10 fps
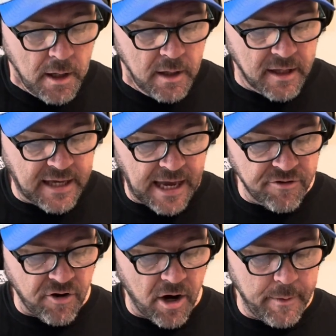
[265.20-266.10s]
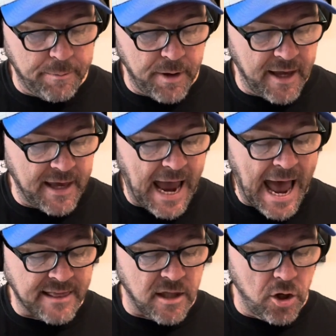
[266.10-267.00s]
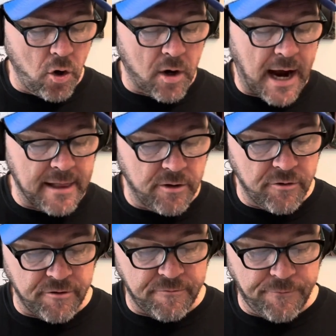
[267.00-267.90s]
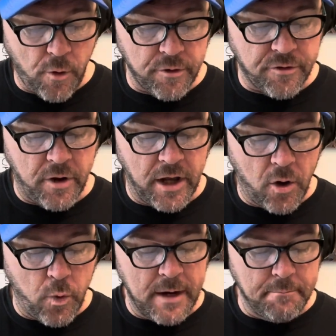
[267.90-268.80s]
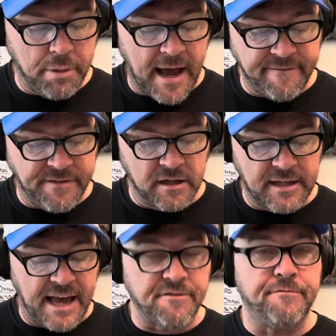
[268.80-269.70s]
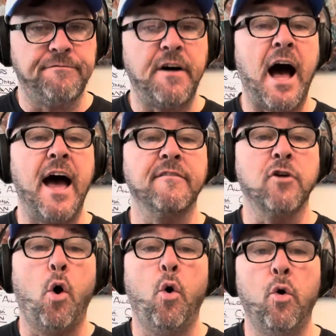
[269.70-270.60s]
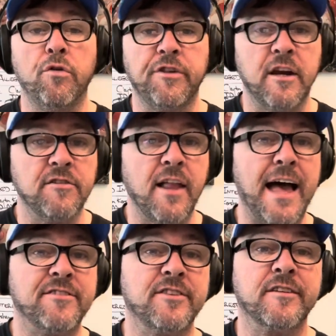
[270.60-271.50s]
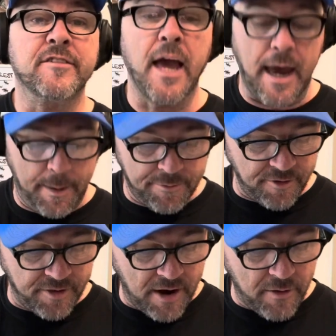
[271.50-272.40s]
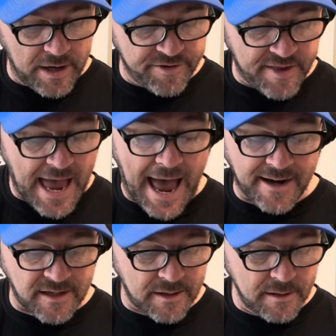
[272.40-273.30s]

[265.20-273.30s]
The Kings are going to be playing at the New York Islanders at 4.30. Quinton Byfield has five goals in his last six games, so there is that.